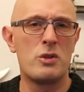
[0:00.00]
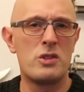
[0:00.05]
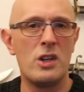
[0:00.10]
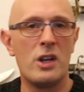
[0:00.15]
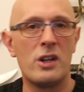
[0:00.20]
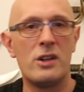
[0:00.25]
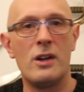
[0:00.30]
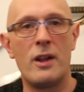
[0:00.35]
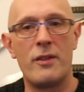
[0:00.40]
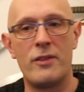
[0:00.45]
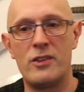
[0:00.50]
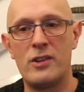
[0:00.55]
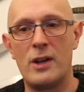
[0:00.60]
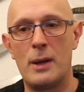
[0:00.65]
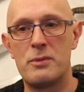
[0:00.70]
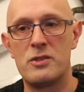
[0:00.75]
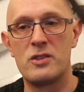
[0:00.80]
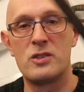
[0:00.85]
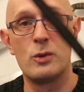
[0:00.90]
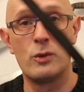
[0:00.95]
certain other
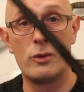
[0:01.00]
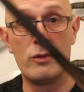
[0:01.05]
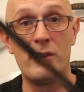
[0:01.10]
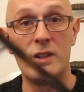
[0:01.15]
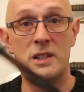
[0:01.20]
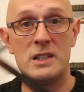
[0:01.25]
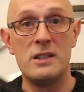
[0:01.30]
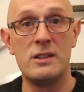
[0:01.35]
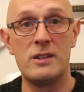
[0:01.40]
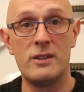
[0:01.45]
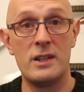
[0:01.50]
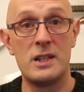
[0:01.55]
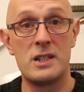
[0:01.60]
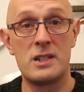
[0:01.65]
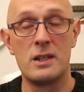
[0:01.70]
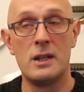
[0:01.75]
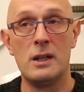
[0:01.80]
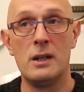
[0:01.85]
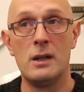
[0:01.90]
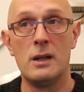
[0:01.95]
types of sword fit into
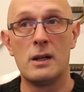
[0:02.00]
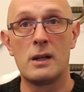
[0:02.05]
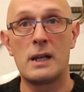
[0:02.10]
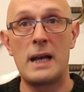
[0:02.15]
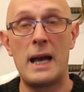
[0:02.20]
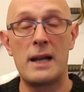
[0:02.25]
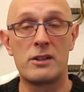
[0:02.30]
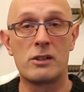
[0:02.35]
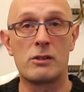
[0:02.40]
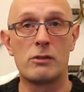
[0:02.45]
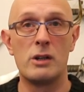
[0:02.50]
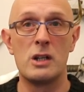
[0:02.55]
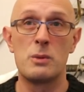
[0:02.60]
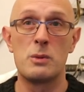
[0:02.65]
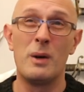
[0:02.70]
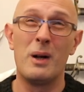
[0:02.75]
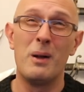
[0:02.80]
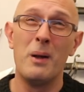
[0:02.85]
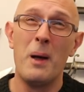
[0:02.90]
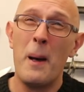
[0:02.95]
this category as
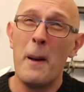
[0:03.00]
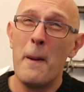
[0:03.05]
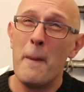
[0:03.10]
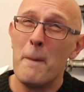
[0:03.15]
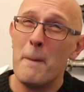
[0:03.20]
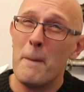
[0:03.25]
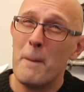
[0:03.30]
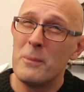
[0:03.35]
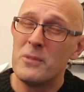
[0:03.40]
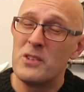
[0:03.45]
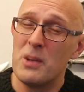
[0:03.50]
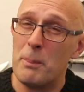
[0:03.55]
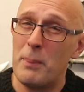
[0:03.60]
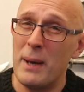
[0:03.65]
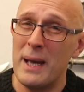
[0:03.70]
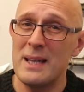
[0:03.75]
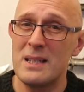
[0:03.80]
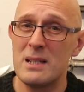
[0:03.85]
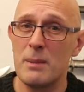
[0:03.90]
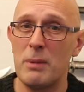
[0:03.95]
well.
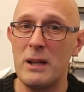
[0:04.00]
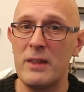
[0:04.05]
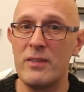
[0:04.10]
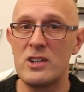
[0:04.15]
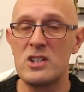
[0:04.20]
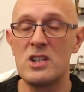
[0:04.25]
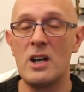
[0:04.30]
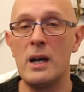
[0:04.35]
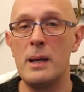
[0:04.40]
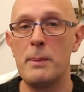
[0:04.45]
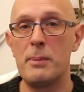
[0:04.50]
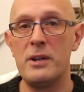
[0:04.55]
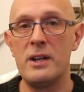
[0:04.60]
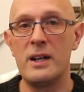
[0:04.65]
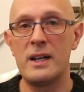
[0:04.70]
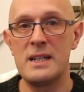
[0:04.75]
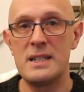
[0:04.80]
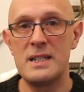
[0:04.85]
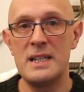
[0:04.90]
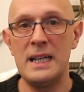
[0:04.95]
Debatably, the Type
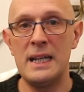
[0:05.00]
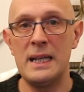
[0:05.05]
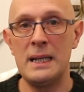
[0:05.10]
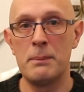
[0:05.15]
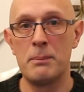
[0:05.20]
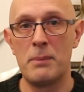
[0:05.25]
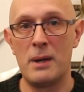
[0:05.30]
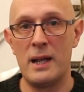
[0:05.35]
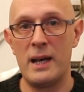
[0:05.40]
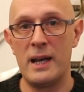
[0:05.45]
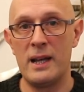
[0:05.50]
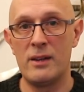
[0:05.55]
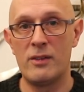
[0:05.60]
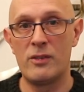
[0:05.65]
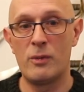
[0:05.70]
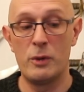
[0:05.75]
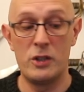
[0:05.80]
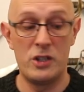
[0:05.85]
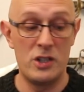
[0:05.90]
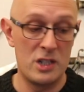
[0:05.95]
19
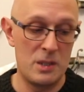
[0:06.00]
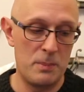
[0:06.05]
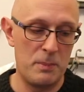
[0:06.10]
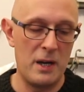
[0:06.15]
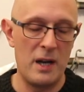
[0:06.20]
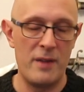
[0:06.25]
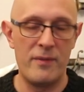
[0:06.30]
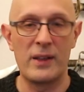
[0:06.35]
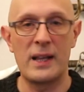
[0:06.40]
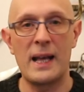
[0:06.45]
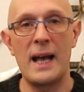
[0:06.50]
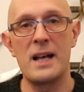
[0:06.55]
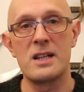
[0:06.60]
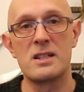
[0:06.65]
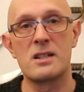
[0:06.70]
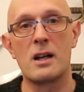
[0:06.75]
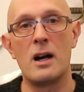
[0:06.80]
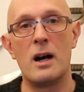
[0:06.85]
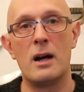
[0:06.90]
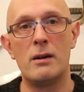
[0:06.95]
blades, which inspired the
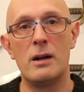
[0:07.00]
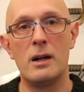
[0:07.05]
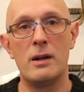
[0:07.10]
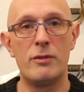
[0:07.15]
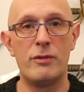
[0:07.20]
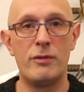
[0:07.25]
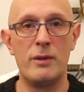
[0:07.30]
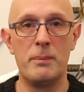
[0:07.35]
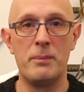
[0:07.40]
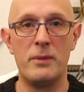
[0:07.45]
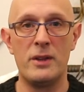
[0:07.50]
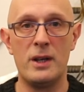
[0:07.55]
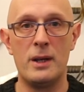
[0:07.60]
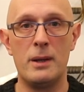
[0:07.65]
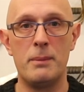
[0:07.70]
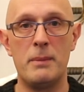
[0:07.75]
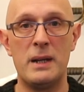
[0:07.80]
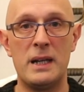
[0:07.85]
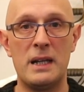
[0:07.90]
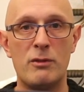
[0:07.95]
kaskara from the
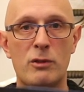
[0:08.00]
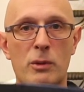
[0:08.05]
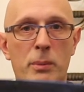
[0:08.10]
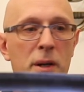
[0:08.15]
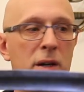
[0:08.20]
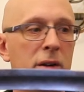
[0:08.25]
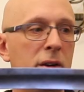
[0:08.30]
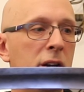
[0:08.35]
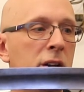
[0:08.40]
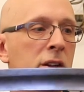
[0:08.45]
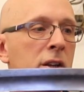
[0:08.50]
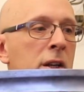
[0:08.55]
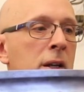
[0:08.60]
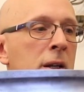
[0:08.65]
medieval period,